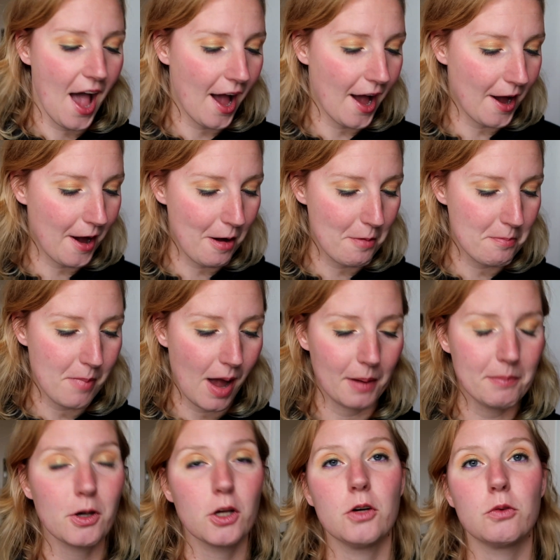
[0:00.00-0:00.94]

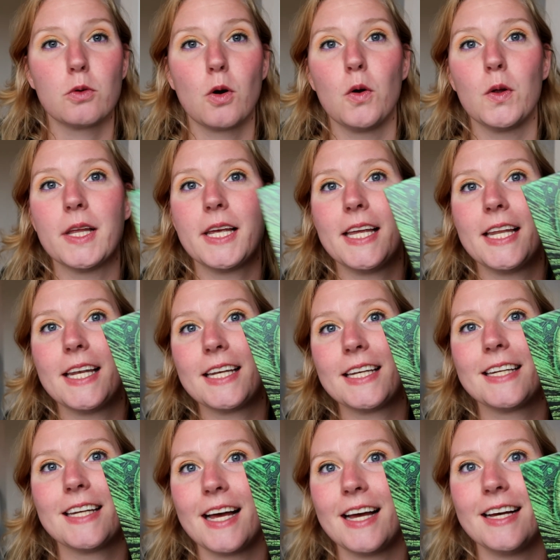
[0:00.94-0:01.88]
I'm gonna roll
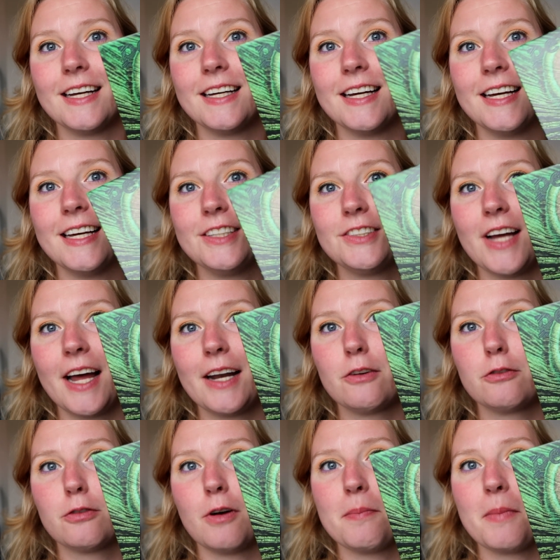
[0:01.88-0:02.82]
in a shadow
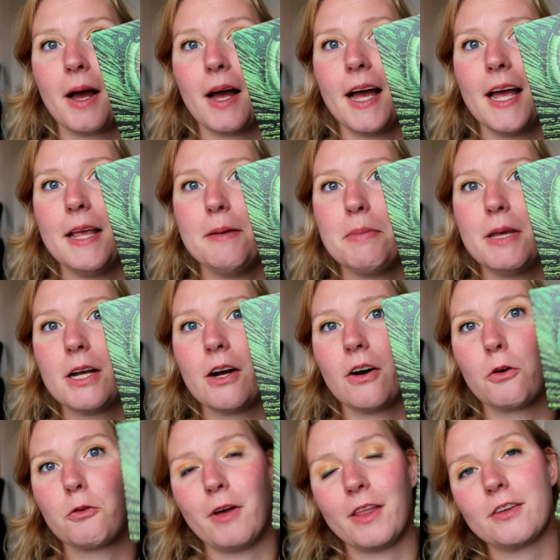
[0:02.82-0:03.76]
from my
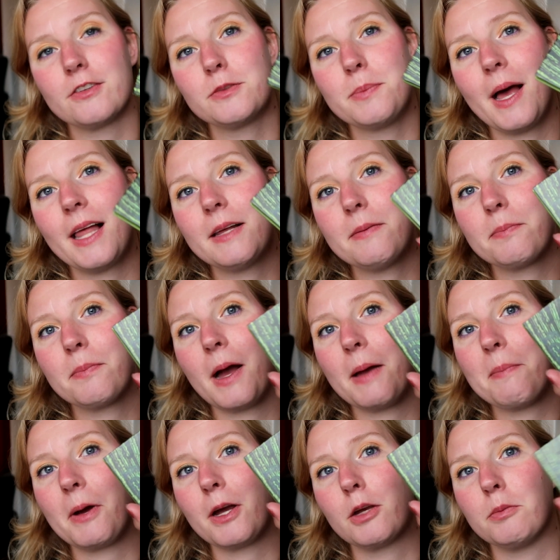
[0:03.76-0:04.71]
Peacock Feathers palette by
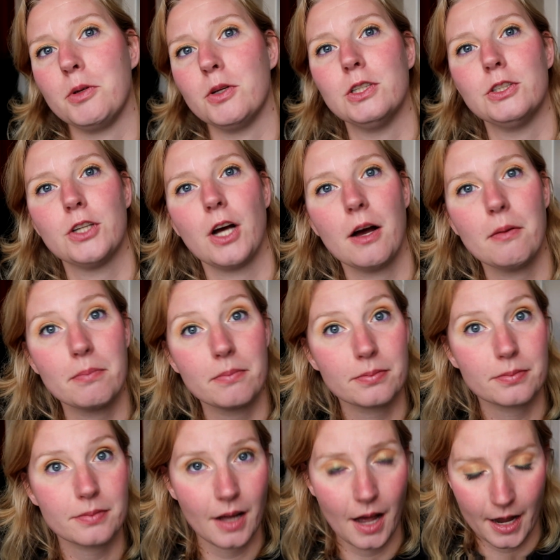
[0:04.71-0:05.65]
Mikey Beauty Shop.
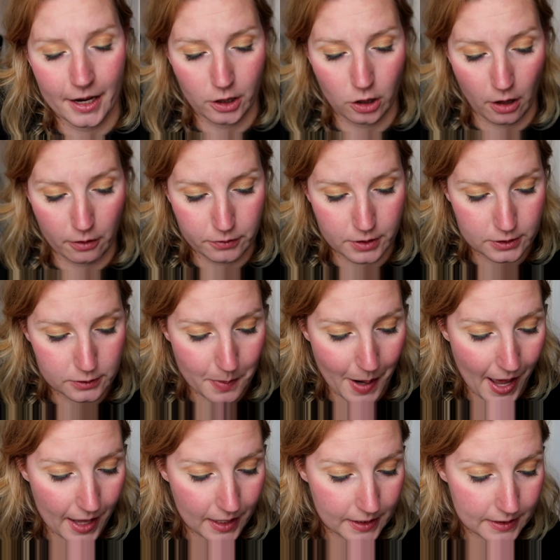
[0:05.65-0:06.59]
I love this
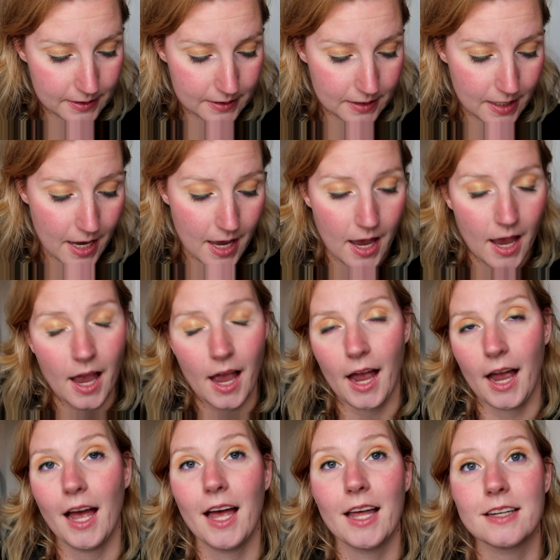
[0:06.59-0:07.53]
palette.
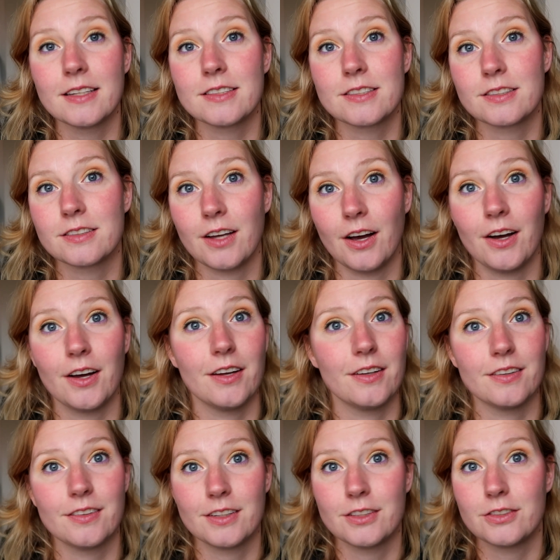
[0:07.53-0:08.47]
And
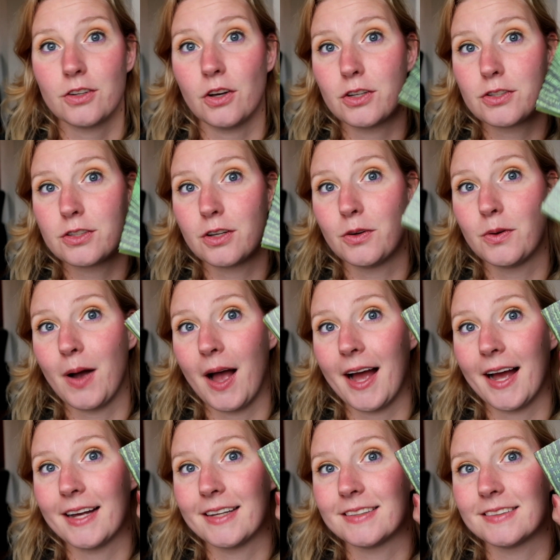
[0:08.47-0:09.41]
this also
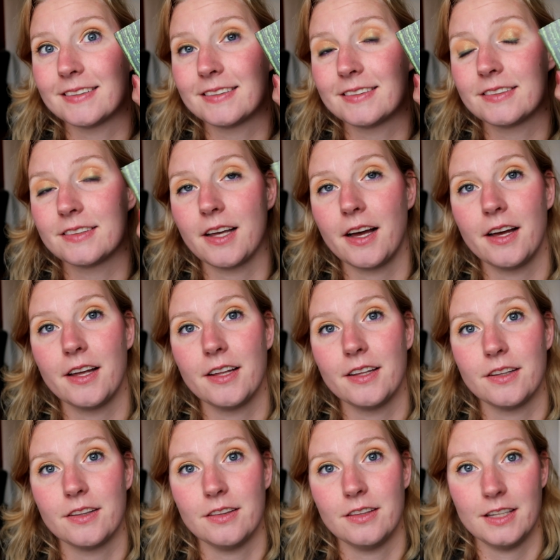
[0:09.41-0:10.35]
has
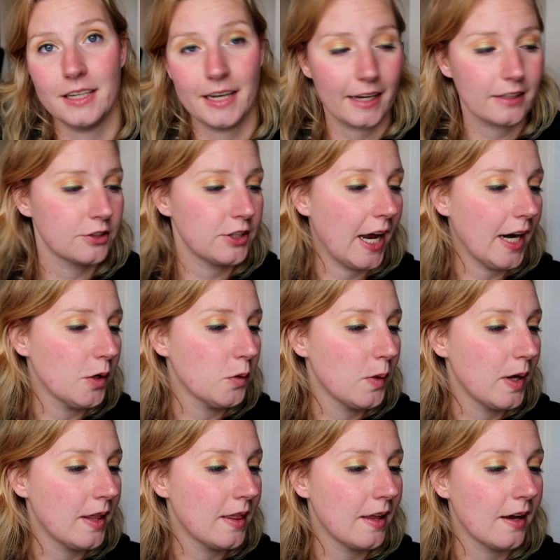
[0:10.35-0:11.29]
the next shadow
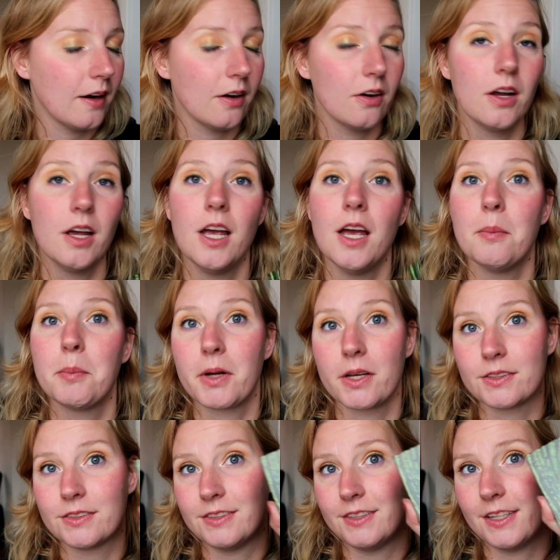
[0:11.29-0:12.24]
in there
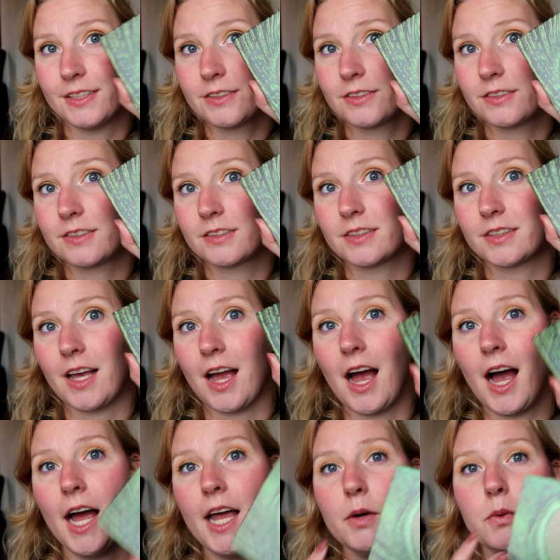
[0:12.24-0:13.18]
because this,
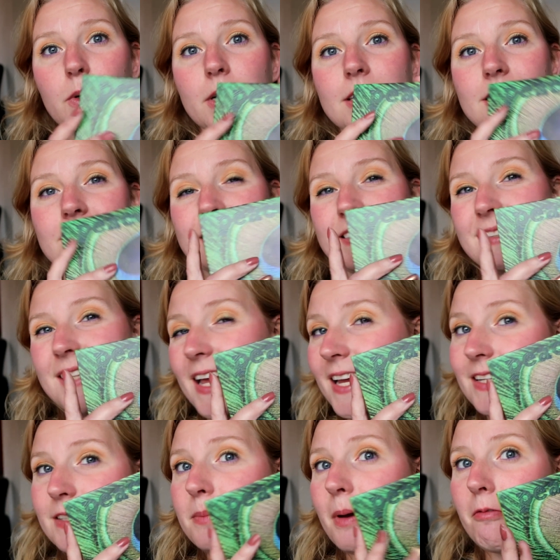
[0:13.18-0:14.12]
I would
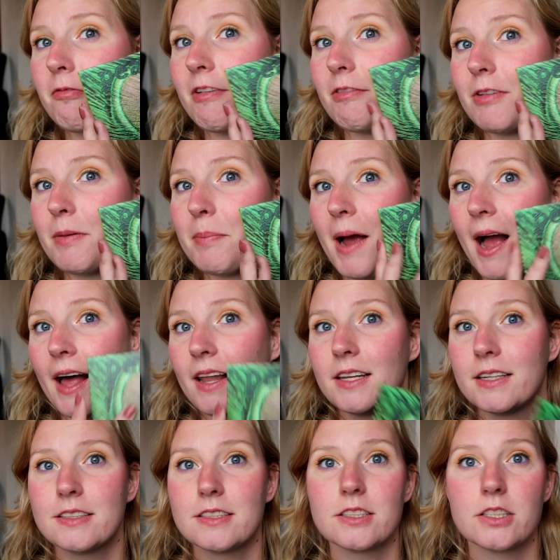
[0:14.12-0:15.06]
say, is my favorite
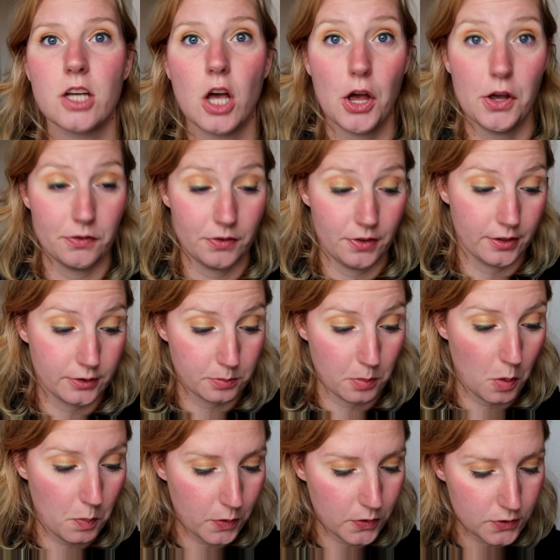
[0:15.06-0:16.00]
palette of this
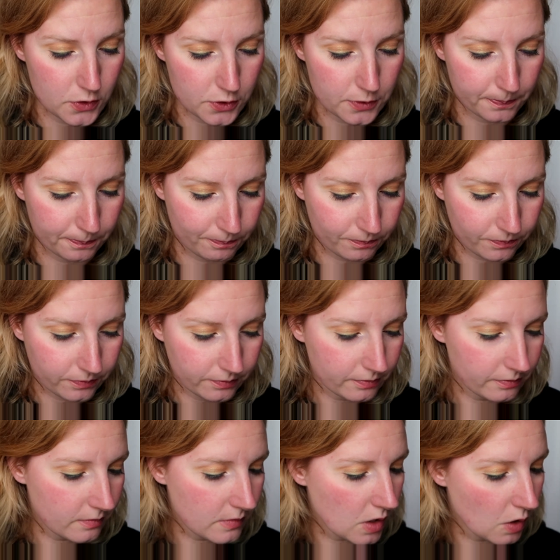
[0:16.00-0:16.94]
moment.
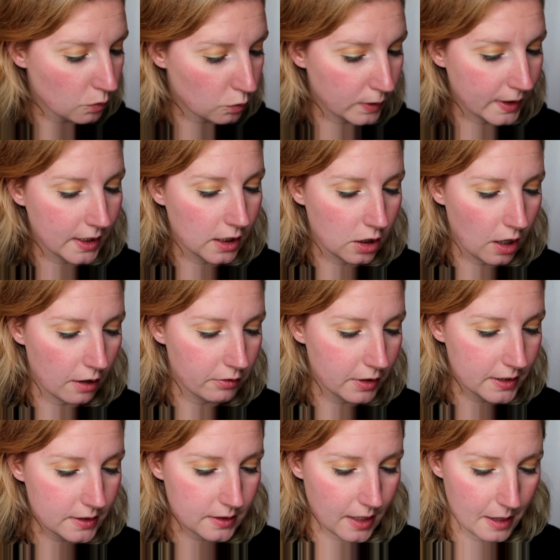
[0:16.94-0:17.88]
Really love
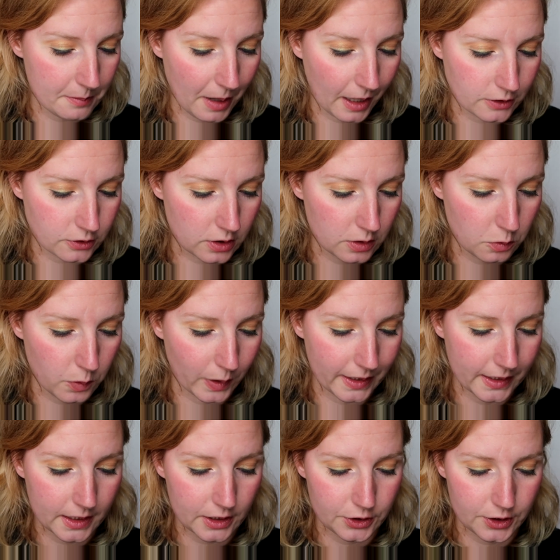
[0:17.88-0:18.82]
it. I'm actually
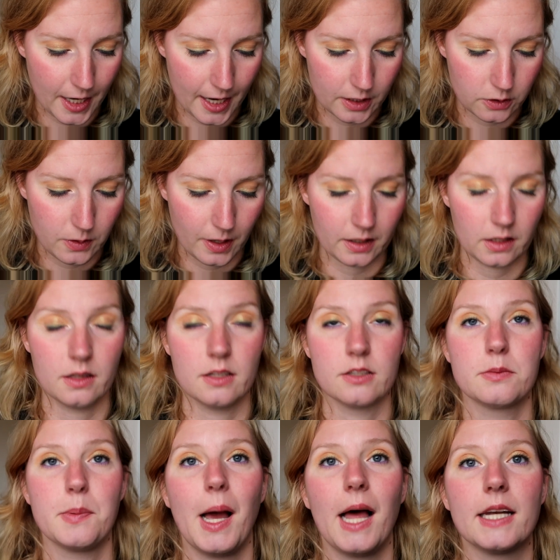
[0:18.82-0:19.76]
wearing a shadow out of
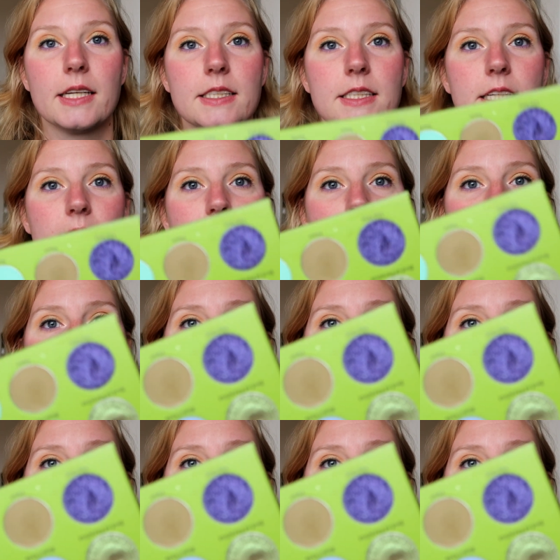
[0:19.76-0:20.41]
this palette today.